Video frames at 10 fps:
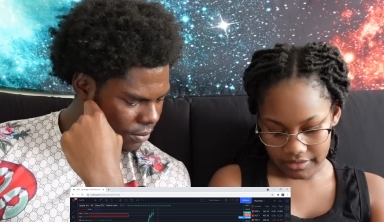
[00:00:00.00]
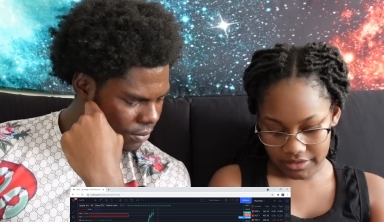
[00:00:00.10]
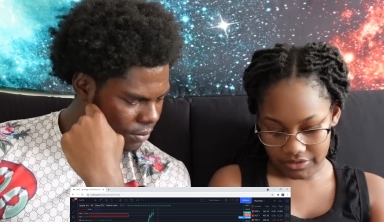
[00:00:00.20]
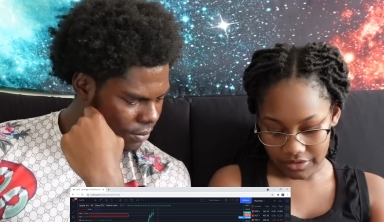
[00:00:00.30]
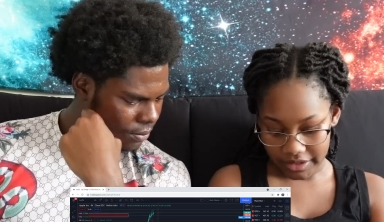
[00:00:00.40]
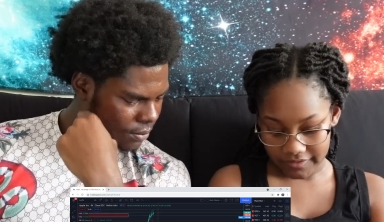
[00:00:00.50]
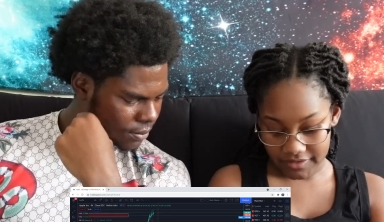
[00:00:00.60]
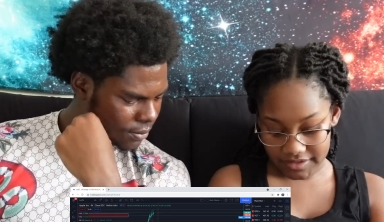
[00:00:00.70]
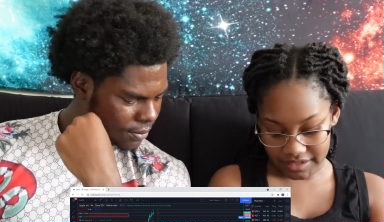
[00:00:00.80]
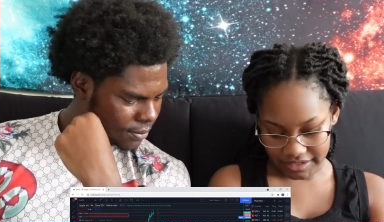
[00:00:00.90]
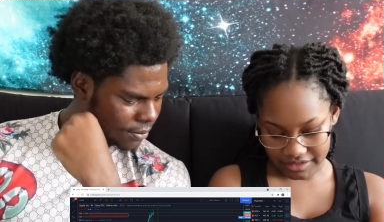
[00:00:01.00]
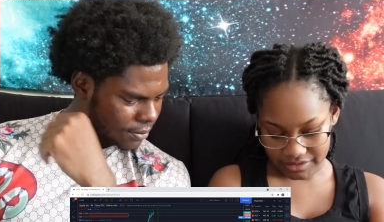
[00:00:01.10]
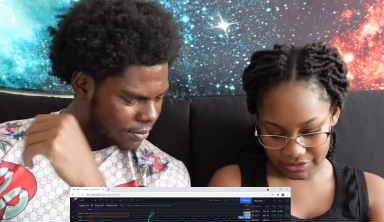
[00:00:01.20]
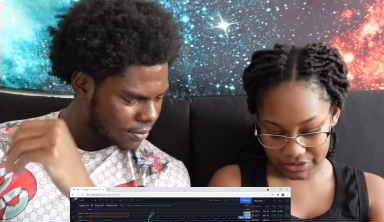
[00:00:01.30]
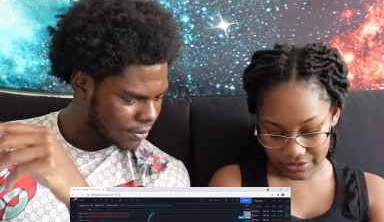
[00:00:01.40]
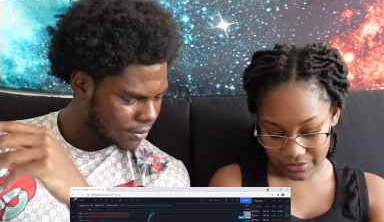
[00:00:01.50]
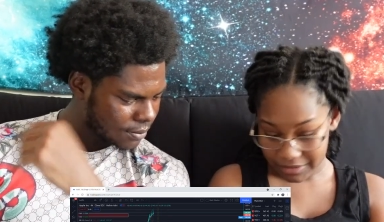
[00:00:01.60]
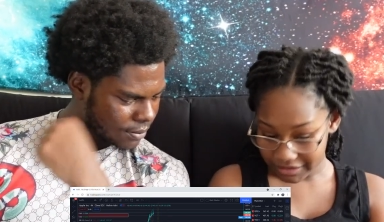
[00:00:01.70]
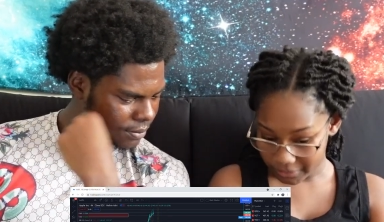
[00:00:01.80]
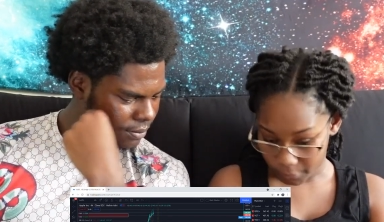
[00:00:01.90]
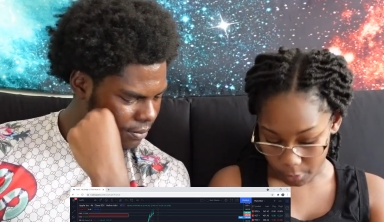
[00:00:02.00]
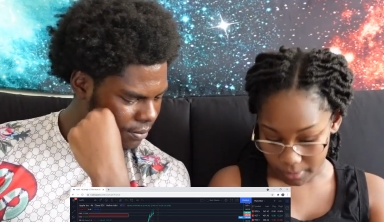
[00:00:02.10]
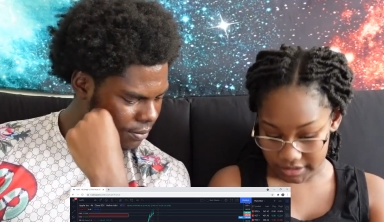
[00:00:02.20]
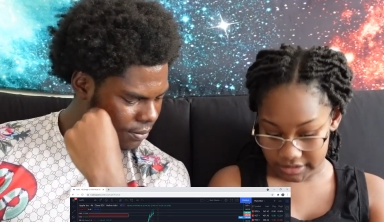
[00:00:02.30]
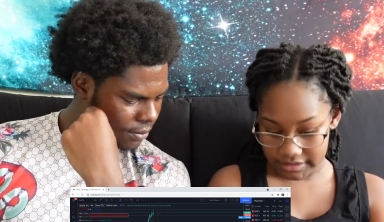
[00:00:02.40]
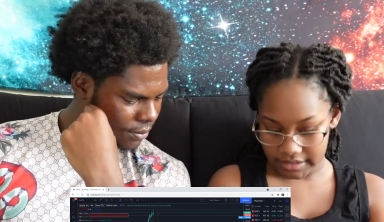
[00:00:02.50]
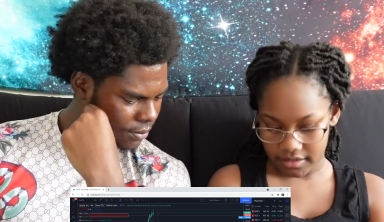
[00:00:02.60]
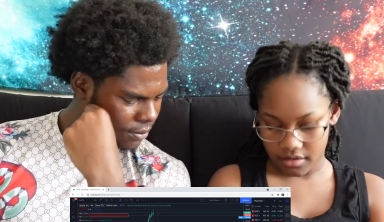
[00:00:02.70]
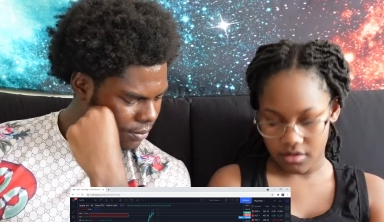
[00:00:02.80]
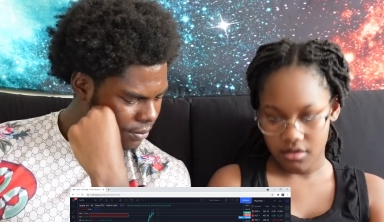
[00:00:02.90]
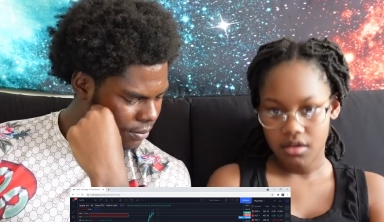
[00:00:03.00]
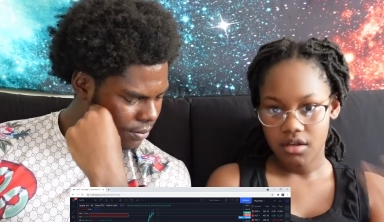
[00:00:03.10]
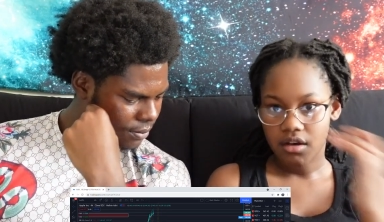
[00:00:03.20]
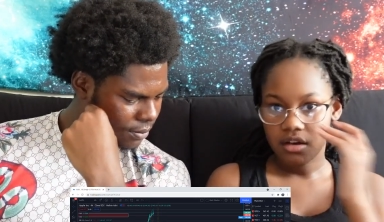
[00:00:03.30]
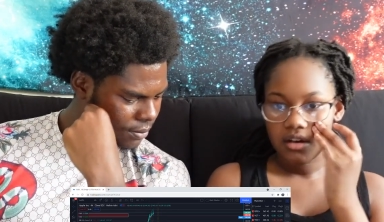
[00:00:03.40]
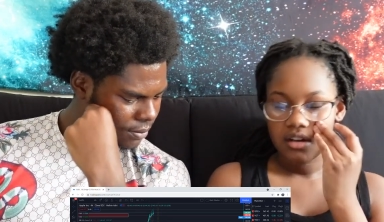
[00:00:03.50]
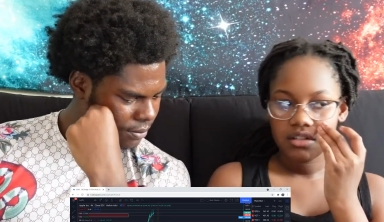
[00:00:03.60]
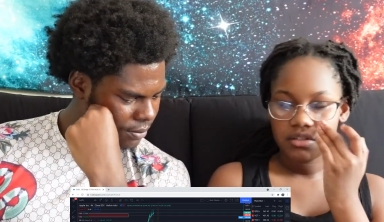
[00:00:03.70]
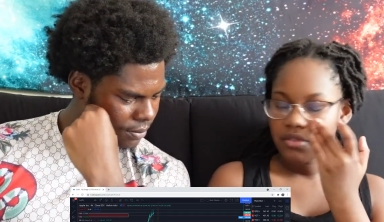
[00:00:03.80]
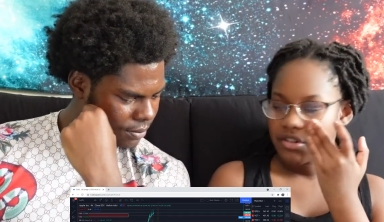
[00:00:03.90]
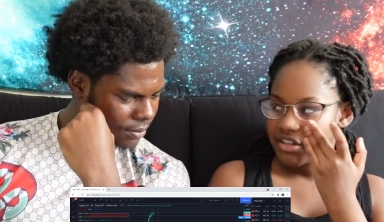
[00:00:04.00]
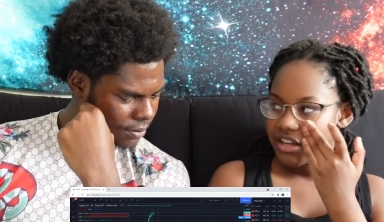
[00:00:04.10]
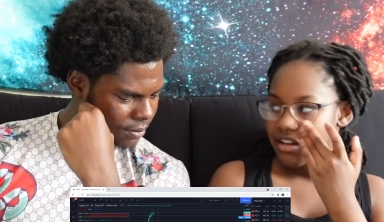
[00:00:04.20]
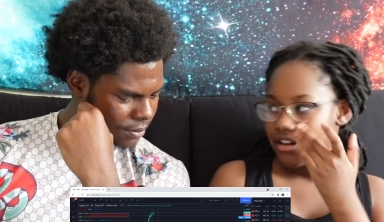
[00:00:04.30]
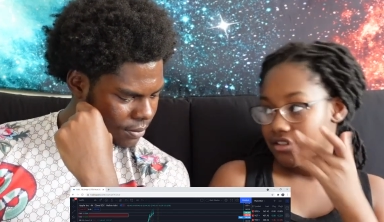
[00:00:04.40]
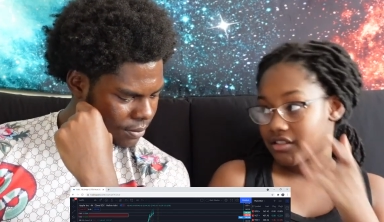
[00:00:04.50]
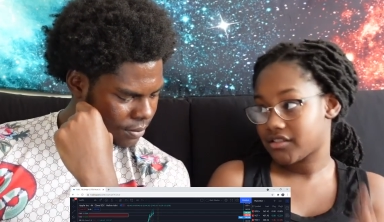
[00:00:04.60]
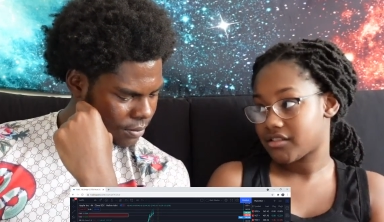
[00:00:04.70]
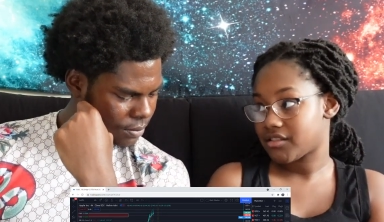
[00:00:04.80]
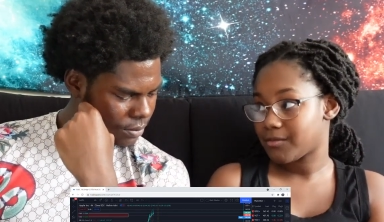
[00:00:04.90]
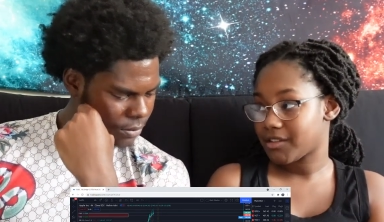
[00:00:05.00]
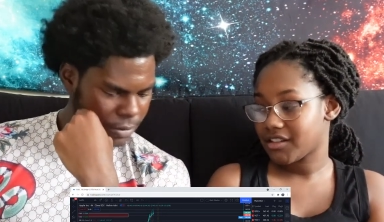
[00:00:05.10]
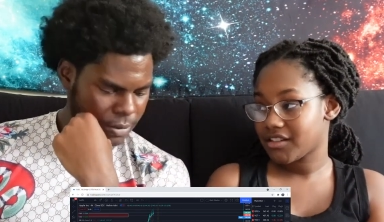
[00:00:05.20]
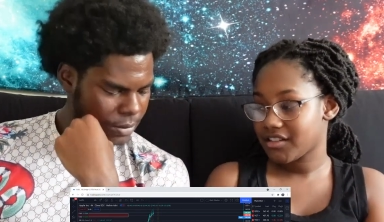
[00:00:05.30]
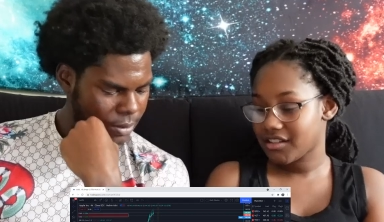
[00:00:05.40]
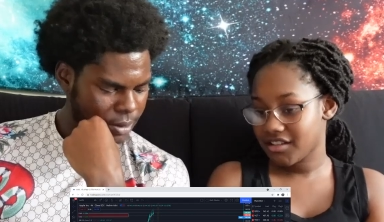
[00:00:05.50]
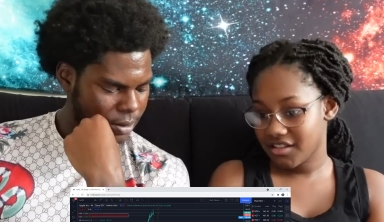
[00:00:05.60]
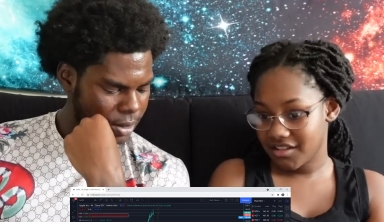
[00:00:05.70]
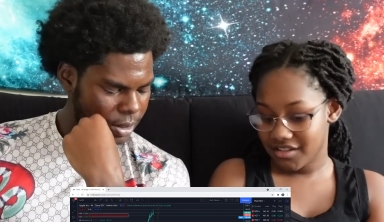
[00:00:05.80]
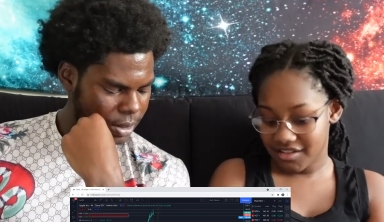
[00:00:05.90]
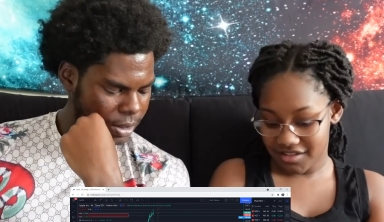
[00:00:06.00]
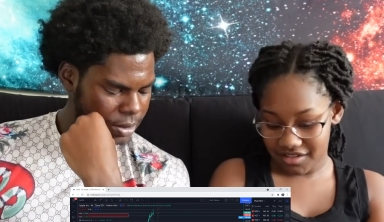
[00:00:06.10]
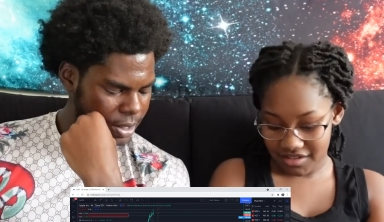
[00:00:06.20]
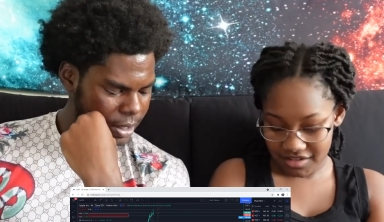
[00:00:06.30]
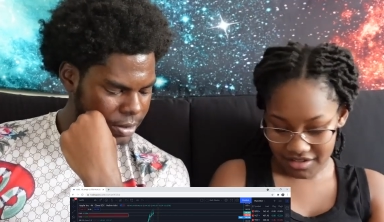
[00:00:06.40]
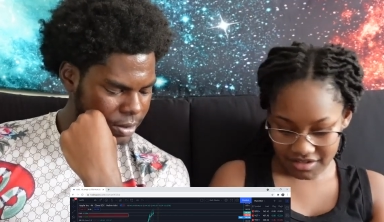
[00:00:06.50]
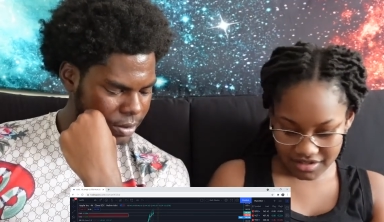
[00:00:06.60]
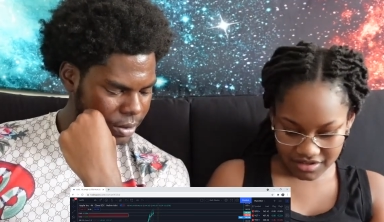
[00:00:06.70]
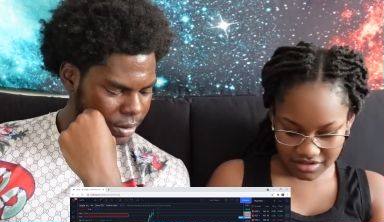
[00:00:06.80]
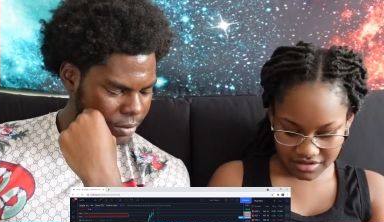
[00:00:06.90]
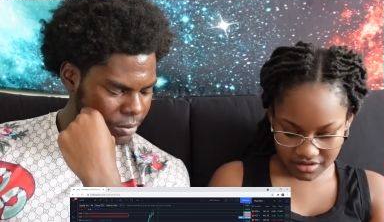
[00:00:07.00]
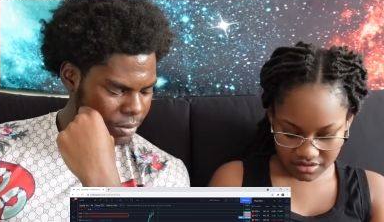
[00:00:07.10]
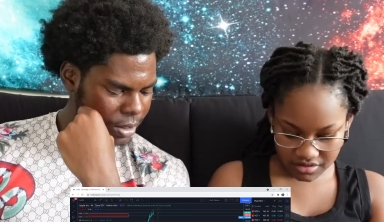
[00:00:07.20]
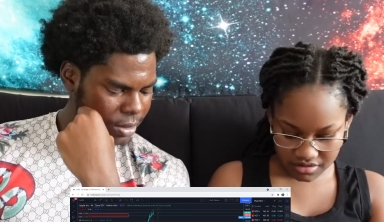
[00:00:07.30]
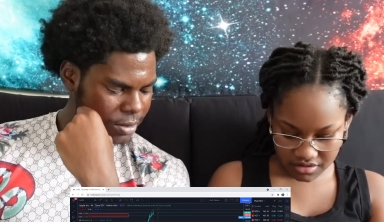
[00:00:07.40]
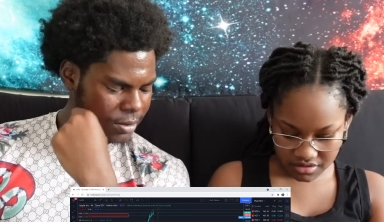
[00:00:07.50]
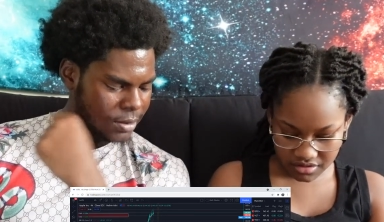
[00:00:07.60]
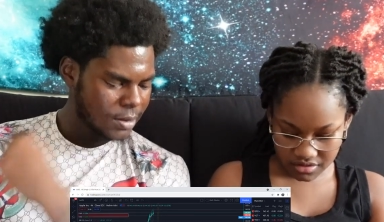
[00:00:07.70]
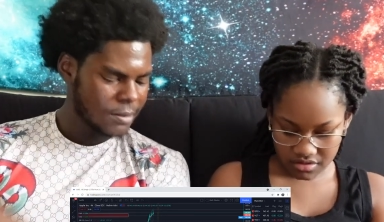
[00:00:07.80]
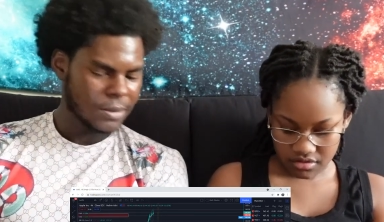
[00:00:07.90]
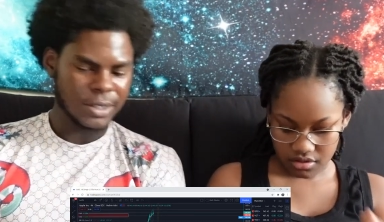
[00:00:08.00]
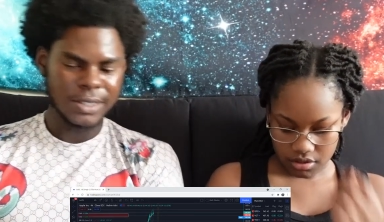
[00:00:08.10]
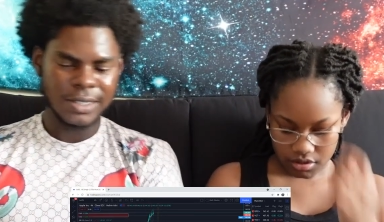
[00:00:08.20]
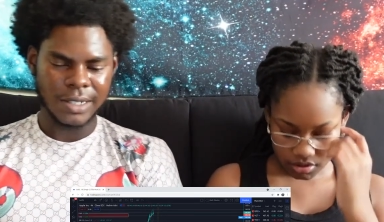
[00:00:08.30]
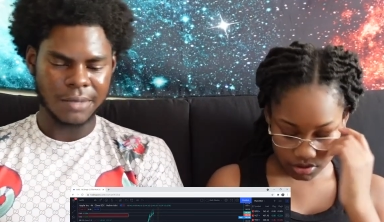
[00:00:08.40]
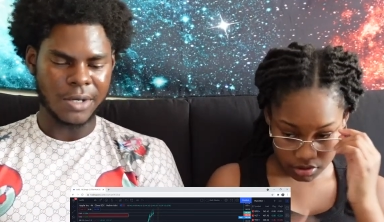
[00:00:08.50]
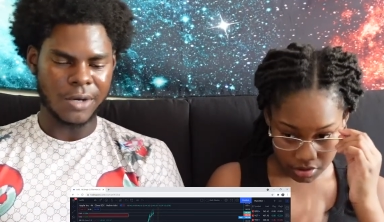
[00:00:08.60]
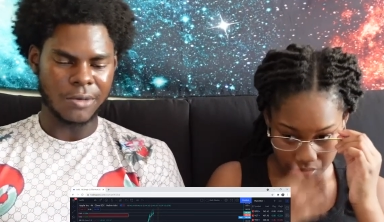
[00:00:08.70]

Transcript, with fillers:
Speaker 1: these are like it's like two million robux. It's like two hundred k dollars or something.
Speaker 2: Yeah, they taxing on that Roblox. But this ain't about